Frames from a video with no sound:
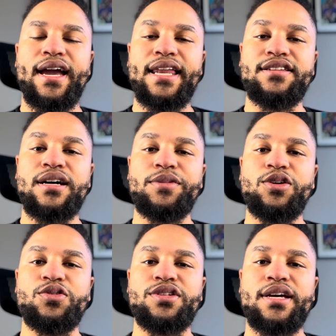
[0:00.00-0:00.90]
Anytime you
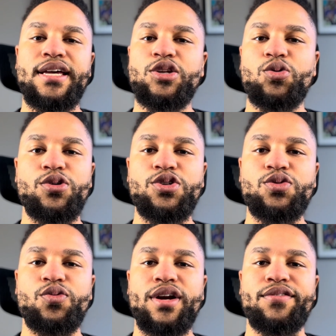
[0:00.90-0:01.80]
use it
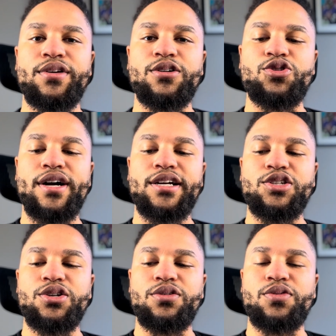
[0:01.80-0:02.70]
indoors, whenever you're trying
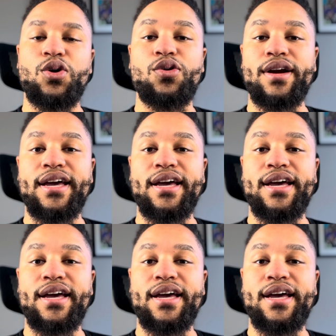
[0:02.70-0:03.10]
to record